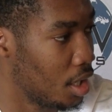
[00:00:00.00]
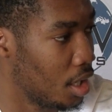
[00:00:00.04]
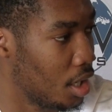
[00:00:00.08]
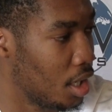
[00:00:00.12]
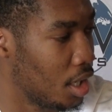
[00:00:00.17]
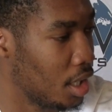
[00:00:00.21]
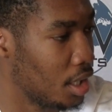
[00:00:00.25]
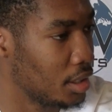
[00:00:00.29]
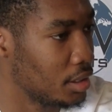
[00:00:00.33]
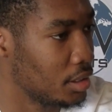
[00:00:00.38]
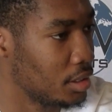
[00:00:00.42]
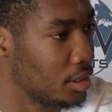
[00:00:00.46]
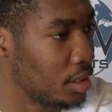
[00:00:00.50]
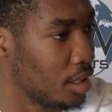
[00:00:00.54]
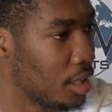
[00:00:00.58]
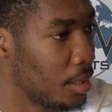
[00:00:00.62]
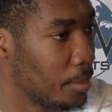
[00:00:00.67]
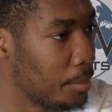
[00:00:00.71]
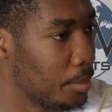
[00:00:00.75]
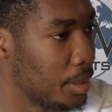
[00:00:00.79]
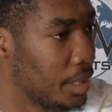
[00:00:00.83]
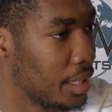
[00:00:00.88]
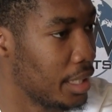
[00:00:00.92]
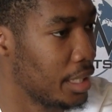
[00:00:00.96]
I
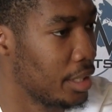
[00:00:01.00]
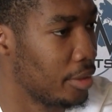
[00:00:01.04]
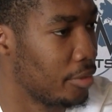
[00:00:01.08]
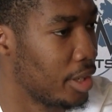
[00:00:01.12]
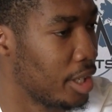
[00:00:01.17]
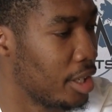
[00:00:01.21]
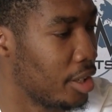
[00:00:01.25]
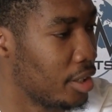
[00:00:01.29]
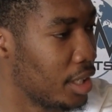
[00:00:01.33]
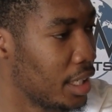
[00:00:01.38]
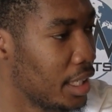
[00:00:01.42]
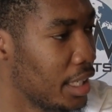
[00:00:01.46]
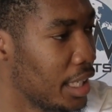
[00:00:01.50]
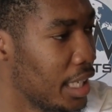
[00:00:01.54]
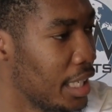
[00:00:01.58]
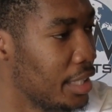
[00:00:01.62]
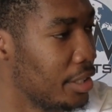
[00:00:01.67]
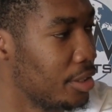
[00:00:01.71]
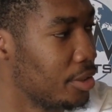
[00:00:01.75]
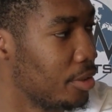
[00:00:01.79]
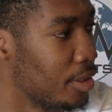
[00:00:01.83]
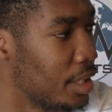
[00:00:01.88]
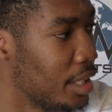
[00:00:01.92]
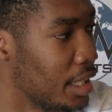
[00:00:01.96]
started playing around like
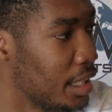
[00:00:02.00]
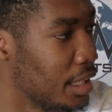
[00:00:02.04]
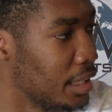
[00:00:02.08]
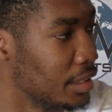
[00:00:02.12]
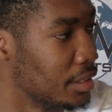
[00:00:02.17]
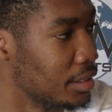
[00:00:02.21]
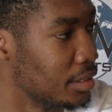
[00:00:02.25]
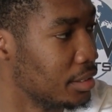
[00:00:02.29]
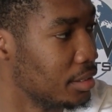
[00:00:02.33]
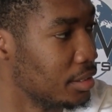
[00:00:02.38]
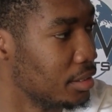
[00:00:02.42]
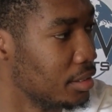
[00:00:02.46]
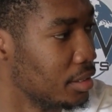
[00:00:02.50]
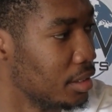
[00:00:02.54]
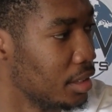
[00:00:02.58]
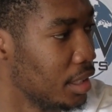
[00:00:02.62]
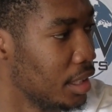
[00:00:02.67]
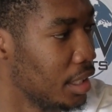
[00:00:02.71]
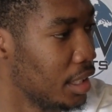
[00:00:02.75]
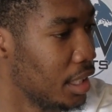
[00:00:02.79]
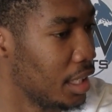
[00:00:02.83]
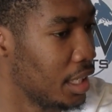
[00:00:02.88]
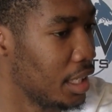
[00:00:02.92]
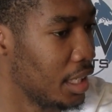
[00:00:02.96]
8th grade,
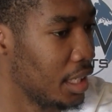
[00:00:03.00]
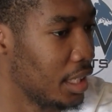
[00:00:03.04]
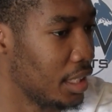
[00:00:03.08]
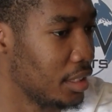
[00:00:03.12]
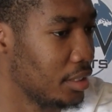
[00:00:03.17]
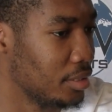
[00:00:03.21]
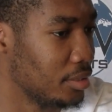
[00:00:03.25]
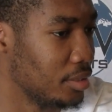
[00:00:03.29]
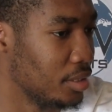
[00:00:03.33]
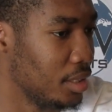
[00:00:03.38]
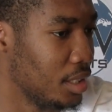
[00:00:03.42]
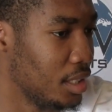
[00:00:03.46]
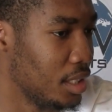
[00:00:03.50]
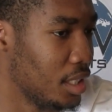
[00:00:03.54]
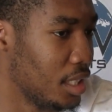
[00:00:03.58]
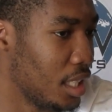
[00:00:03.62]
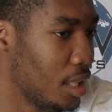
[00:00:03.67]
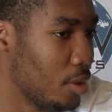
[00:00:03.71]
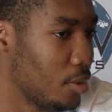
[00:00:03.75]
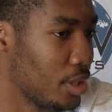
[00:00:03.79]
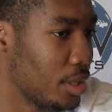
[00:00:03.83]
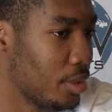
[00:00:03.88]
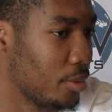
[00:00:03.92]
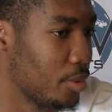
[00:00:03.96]
and
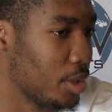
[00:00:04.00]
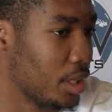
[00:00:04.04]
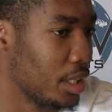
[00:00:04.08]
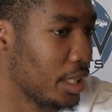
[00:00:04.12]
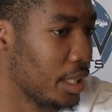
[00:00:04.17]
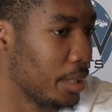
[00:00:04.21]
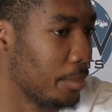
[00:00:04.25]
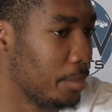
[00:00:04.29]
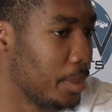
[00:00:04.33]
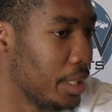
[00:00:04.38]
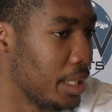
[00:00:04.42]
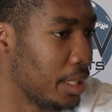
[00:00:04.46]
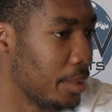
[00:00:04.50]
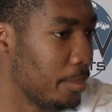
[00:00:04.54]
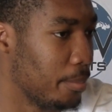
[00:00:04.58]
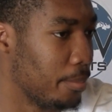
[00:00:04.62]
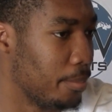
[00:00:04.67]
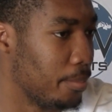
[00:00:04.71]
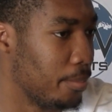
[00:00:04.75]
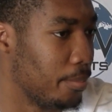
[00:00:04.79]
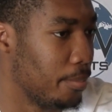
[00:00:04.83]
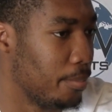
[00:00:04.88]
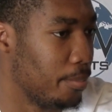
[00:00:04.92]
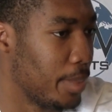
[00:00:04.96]
I wasn't really a big
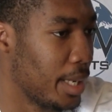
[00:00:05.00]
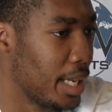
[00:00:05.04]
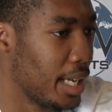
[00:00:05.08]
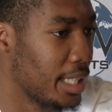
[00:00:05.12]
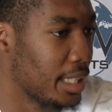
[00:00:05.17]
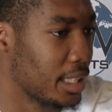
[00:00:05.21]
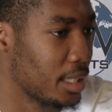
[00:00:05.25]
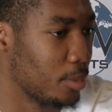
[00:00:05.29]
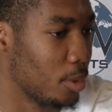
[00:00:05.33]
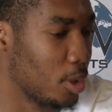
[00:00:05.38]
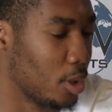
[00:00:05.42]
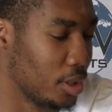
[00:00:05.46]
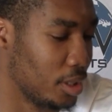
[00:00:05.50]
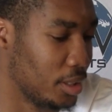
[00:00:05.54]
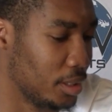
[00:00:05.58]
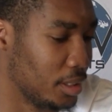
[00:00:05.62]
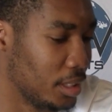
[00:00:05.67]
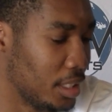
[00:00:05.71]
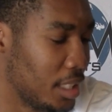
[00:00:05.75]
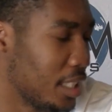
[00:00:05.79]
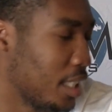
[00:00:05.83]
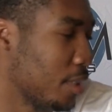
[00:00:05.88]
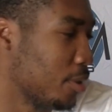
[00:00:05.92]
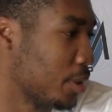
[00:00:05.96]
basketball
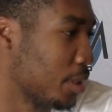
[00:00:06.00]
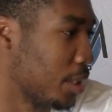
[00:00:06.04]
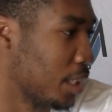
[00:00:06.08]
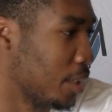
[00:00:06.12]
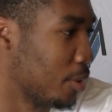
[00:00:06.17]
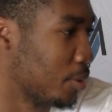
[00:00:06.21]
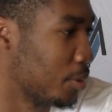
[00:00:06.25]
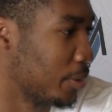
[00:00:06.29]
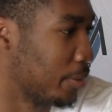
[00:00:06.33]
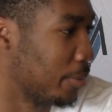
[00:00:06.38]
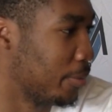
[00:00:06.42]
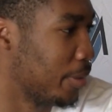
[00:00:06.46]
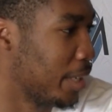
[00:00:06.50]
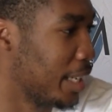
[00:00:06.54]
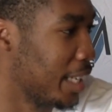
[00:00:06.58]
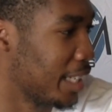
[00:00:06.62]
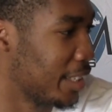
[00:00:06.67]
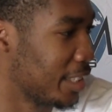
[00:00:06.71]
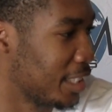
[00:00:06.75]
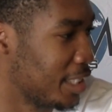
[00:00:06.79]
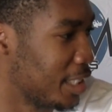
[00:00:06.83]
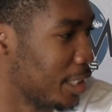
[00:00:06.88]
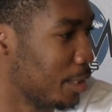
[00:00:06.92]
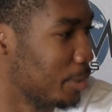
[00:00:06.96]
because I was a
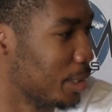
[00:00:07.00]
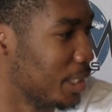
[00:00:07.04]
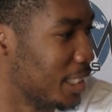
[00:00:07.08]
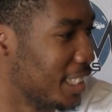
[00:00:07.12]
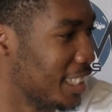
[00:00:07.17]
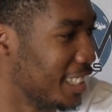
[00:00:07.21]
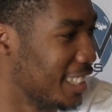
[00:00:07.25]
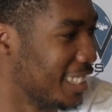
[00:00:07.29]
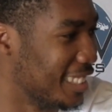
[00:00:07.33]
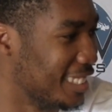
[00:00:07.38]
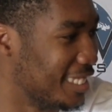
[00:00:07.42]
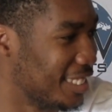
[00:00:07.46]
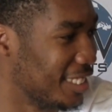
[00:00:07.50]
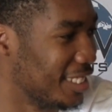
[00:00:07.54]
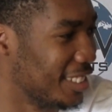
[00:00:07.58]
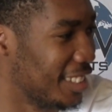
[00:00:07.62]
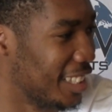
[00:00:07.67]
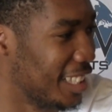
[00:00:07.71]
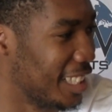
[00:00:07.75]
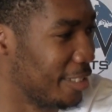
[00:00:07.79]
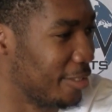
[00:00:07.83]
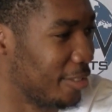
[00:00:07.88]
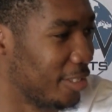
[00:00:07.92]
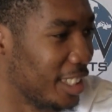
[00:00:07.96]
fat, chubby kid, so
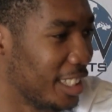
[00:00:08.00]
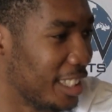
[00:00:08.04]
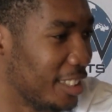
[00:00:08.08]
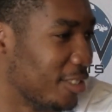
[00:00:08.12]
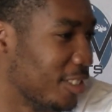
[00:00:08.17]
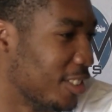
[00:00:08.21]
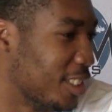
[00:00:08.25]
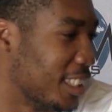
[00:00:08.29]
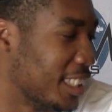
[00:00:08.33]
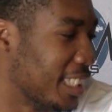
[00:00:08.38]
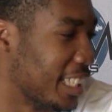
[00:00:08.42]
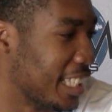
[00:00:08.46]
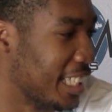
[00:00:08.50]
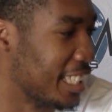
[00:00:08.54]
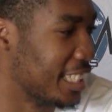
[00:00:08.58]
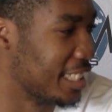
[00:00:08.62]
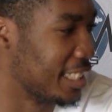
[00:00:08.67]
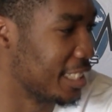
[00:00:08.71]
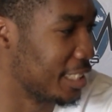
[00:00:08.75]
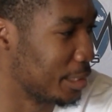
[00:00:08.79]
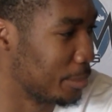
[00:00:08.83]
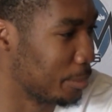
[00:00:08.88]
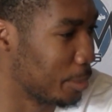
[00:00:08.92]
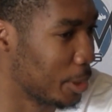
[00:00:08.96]
I didn't really want to get
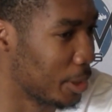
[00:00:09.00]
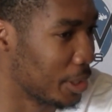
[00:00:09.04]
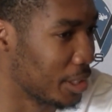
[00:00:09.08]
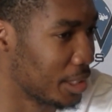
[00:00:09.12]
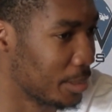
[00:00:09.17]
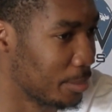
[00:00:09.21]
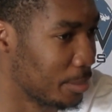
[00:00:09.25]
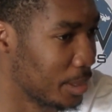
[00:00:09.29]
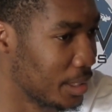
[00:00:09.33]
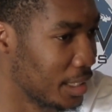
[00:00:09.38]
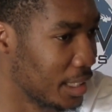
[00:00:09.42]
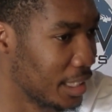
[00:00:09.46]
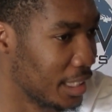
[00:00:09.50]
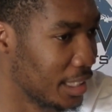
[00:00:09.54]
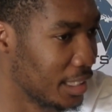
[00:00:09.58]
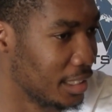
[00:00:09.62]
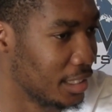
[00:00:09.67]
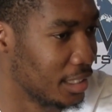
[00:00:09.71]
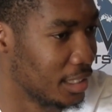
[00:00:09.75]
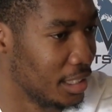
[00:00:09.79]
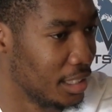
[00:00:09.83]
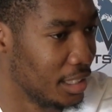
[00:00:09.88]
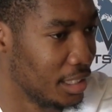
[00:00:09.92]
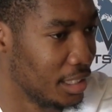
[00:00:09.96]
into sports. But
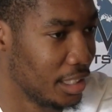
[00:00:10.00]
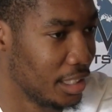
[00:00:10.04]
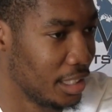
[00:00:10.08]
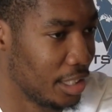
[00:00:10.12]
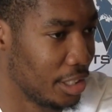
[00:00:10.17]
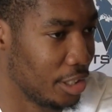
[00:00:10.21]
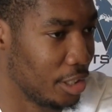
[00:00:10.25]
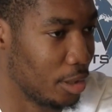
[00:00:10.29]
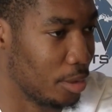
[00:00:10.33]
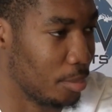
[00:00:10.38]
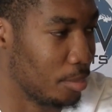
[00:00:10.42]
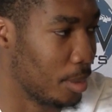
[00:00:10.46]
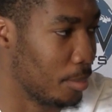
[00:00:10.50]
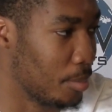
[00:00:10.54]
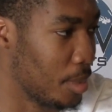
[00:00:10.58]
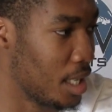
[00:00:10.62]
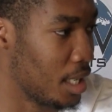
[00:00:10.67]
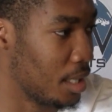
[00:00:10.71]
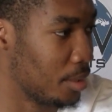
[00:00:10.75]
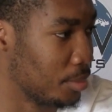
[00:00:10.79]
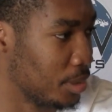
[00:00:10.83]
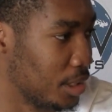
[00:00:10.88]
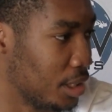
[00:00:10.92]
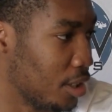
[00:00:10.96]
then, you know, my
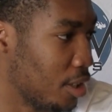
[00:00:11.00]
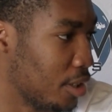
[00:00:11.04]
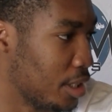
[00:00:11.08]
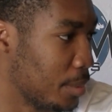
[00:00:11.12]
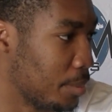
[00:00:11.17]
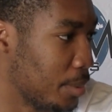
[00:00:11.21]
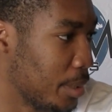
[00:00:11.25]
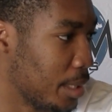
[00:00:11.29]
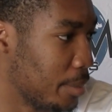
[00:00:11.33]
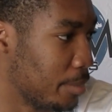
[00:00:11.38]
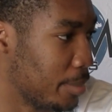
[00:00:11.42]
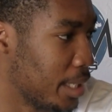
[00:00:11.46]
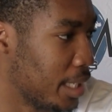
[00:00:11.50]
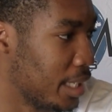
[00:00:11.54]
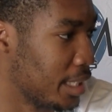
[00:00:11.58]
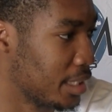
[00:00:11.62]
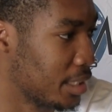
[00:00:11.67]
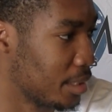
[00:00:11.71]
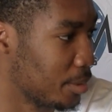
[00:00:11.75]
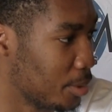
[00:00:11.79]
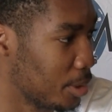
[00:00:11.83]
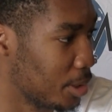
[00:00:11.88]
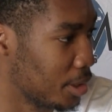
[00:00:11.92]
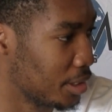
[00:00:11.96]
mom, she always played
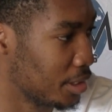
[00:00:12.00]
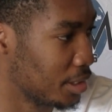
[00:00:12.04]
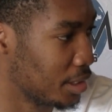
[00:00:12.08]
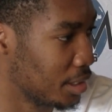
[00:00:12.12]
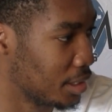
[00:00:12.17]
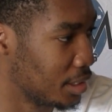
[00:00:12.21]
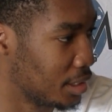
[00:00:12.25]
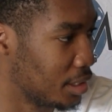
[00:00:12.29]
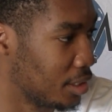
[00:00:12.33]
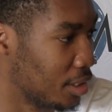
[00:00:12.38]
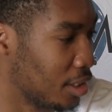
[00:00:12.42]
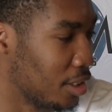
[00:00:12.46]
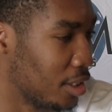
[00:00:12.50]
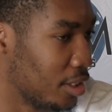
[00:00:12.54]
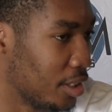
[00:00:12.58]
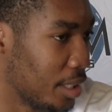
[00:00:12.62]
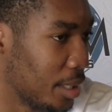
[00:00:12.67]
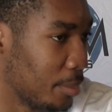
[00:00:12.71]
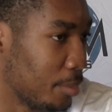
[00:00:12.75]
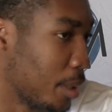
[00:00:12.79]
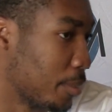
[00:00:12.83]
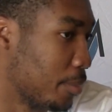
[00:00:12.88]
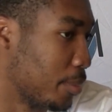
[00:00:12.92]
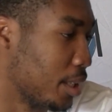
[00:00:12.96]
basketball, so,
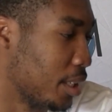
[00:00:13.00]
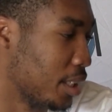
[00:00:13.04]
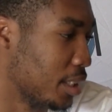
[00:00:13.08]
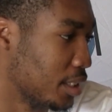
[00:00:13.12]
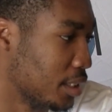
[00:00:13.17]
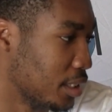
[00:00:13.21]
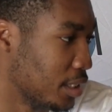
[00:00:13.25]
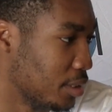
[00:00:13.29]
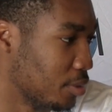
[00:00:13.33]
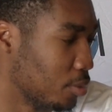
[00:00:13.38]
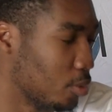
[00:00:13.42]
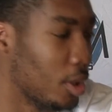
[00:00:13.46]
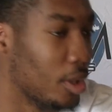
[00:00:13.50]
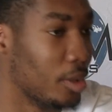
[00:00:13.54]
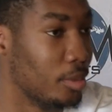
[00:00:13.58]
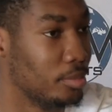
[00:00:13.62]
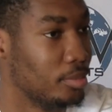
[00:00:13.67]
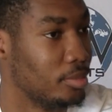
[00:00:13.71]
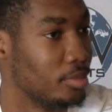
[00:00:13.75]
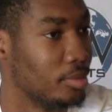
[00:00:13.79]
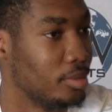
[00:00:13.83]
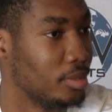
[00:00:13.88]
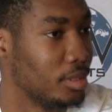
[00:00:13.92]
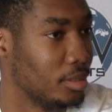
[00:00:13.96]
and my brother, well,
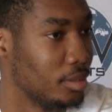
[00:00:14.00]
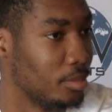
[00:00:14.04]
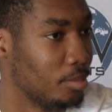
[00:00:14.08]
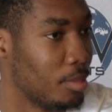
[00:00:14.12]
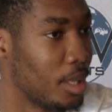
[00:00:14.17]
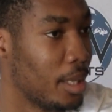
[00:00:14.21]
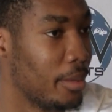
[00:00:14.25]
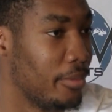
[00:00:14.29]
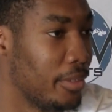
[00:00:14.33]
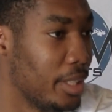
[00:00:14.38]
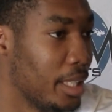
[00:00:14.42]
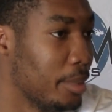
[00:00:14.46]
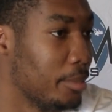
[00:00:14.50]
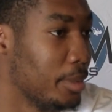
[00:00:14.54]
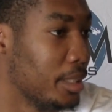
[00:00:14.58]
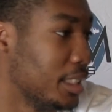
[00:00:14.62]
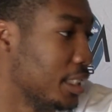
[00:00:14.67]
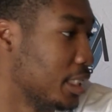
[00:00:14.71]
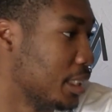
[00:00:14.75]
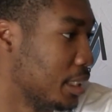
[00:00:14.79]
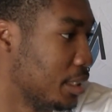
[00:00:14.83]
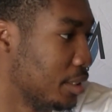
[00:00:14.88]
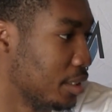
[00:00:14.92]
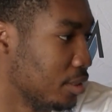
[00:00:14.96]
my family
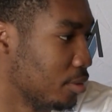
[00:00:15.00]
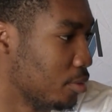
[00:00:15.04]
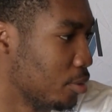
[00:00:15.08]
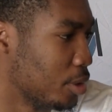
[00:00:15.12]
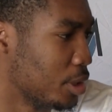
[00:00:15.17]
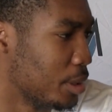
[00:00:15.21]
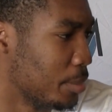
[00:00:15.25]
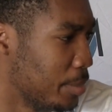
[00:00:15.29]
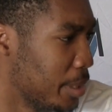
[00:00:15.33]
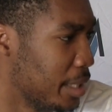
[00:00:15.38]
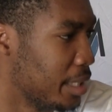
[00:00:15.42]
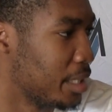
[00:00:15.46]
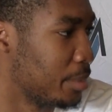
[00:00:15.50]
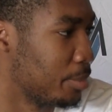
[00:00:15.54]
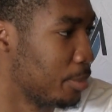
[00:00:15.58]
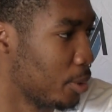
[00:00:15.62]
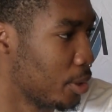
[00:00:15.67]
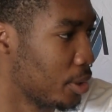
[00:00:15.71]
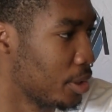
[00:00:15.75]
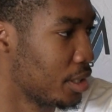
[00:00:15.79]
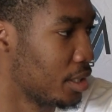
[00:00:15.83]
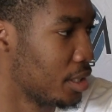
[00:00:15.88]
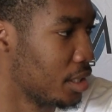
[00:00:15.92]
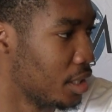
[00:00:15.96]
just was big
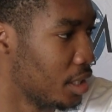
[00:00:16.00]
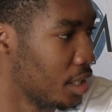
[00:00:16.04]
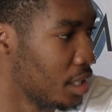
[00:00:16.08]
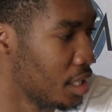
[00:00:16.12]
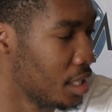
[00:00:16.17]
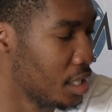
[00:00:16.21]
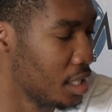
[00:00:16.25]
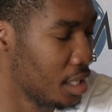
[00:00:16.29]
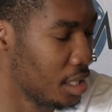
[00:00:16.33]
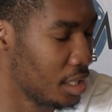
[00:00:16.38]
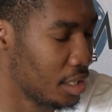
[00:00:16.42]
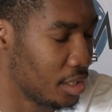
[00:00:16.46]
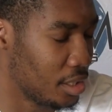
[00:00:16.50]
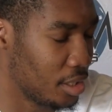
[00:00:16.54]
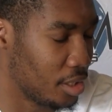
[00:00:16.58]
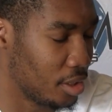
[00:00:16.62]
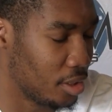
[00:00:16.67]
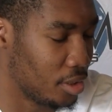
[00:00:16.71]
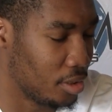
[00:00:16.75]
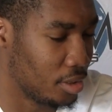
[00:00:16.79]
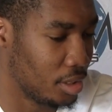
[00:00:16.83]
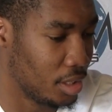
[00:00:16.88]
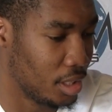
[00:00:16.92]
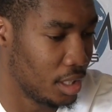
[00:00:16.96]
sports.
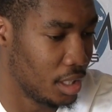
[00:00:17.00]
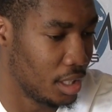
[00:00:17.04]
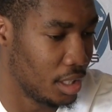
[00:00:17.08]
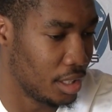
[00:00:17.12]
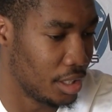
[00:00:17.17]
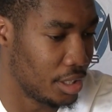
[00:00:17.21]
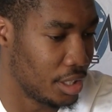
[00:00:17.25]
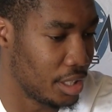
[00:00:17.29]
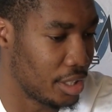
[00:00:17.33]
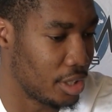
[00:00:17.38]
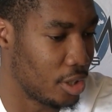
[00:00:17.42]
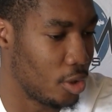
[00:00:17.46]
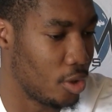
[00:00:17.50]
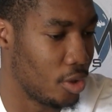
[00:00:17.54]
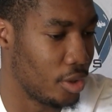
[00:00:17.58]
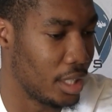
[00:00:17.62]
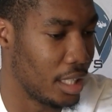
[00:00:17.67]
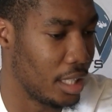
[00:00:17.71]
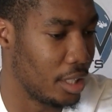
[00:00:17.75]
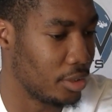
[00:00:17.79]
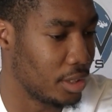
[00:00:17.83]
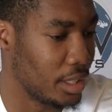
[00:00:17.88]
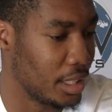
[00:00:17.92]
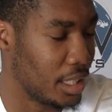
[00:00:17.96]
So just
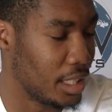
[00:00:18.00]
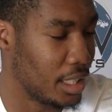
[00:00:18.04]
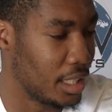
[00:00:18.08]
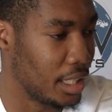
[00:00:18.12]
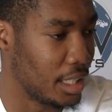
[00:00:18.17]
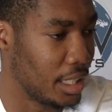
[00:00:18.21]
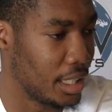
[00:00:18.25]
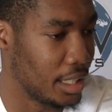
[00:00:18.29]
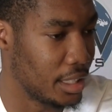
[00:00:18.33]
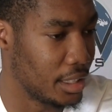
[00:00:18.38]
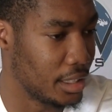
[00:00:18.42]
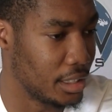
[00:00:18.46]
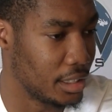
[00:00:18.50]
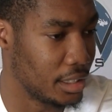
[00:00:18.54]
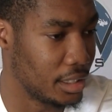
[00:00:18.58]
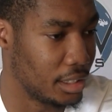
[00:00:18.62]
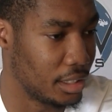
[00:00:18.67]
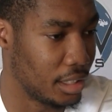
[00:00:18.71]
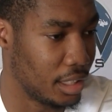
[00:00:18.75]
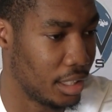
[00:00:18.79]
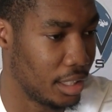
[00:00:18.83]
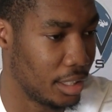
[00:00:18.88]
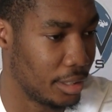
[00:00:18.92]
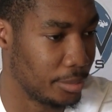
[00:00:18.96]
going out there and
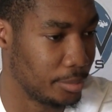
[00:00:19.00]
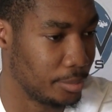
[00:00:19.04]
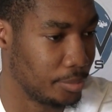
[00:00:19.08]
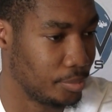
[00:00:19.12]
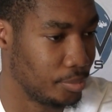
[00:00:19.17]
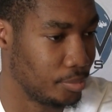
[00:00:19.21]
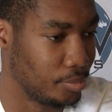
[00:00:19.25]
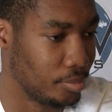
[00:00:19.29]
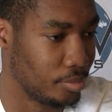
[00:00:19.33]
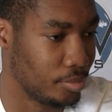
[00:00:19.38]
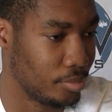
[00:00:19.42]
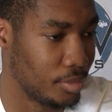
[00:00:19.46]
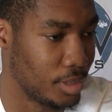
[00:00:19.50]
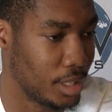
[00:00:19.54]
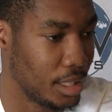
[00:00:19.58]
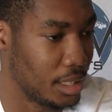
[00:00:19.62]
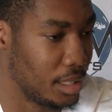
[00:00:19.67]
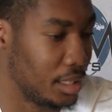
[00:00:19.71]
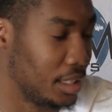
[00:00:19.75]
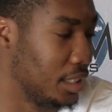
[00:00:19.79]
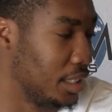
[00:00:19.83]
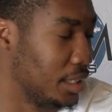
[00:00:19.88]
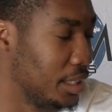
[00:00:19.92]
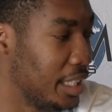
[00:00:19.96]
just
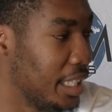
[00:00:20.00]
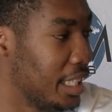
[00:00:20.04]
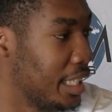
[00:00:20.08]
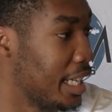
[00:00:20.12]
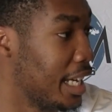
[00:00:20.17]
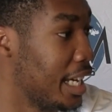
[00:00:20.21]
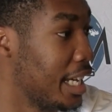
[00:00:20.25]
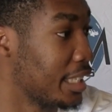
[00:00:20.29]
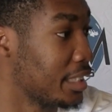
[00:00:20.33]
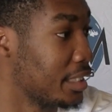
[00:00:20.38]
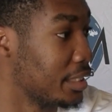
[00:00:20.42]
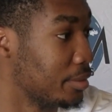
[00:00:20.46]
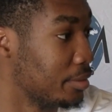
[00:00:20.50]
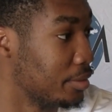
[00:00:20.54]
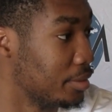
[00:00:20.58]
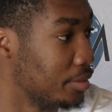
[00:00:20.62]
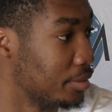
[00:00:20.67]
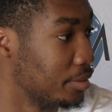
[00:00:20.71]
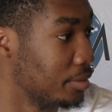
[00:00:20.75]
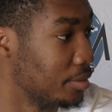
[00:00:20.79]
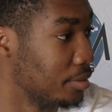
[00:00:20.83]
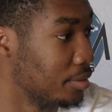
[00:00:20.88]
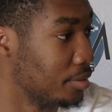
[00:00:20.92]
getting active.